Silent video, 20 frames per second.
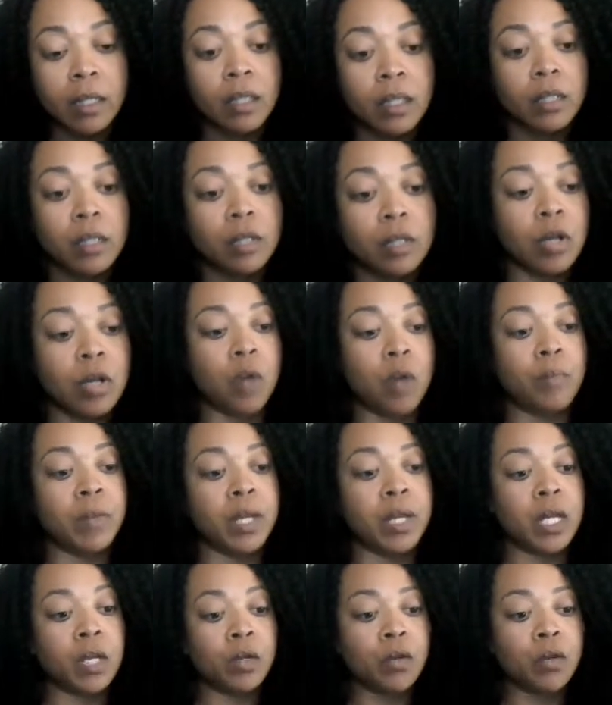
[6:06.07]
You know,
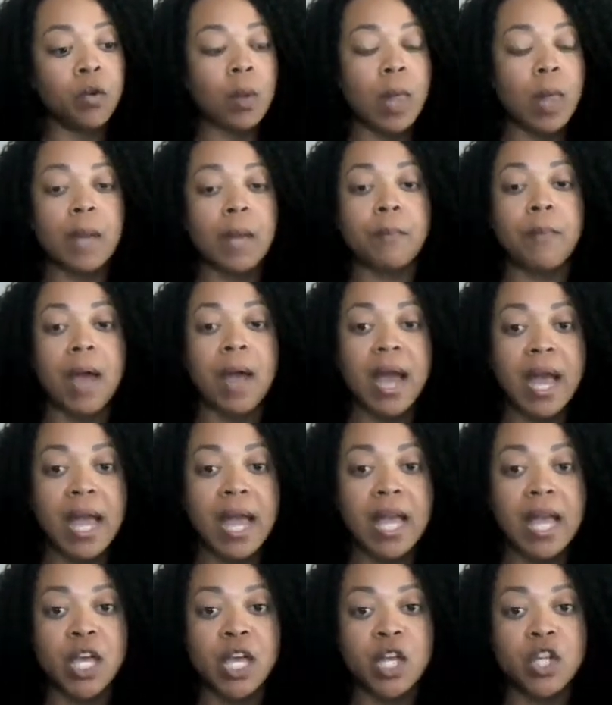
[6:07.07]
men who are like my
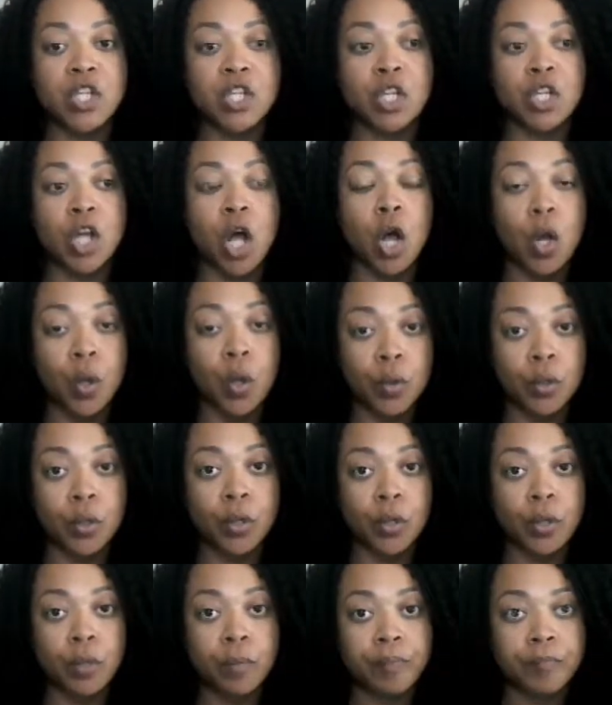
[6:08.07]
age and
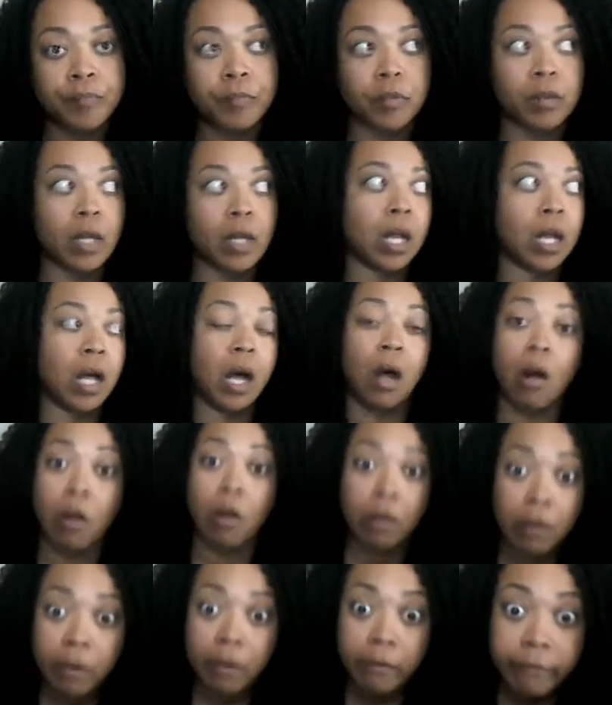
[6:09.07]
older. Not
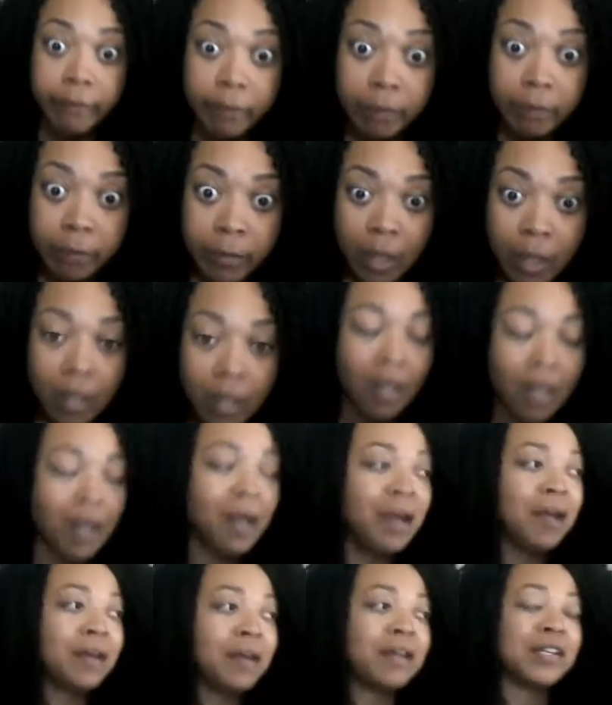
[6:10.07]
all of them.
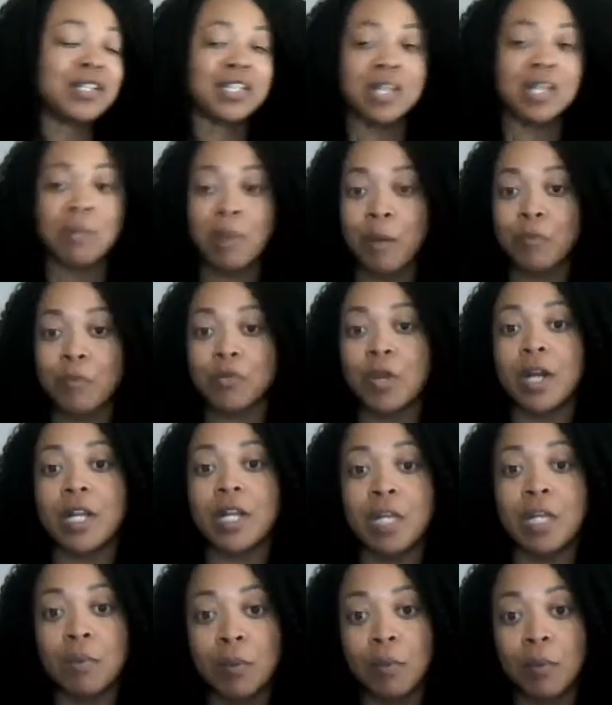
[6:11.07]
Because some of them trying to
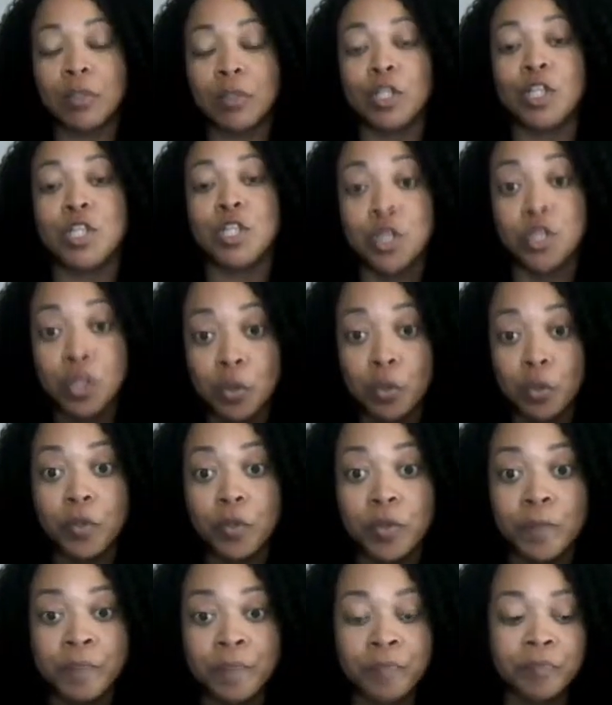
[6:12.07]
keep up with these youth.
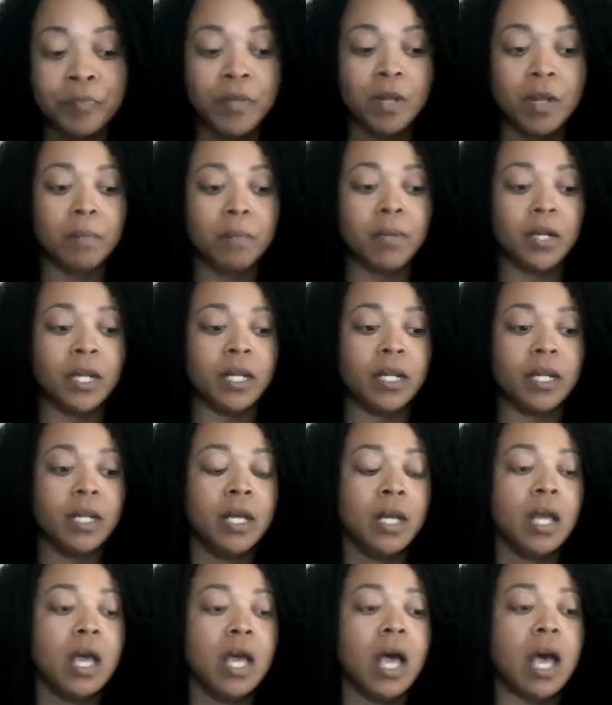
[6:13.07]
But
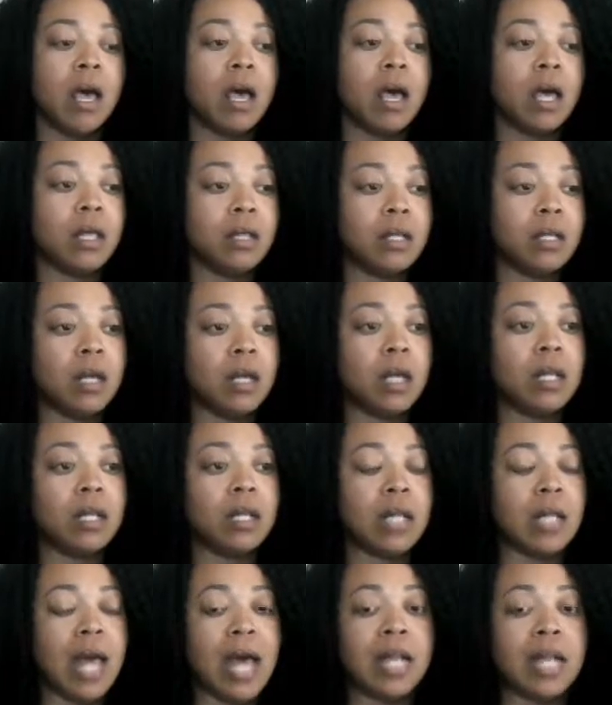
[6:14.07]
a
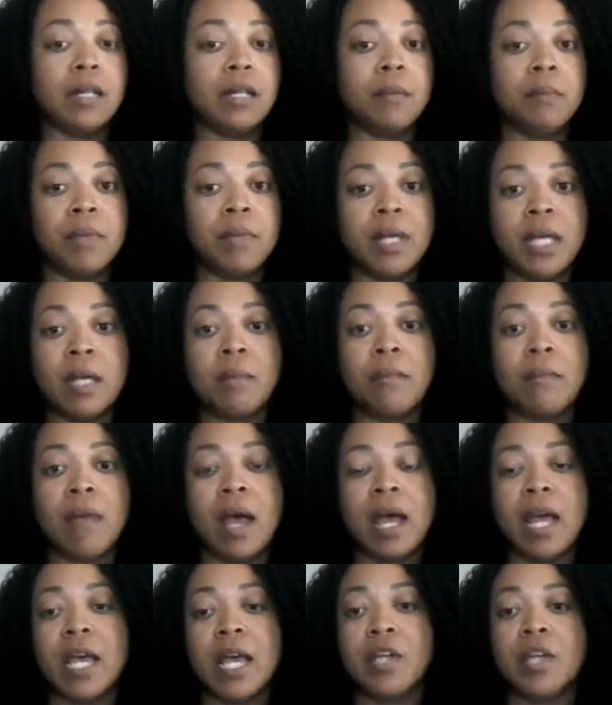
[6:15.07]
lot of the men
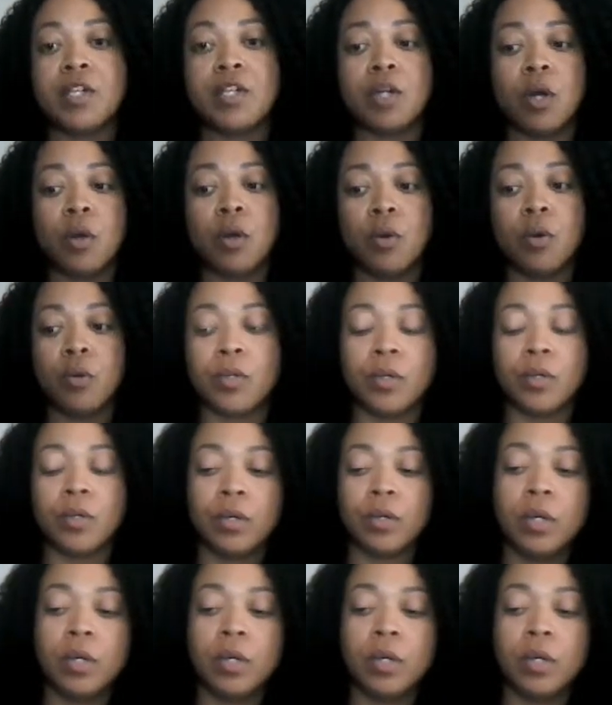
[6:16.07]
my age and older,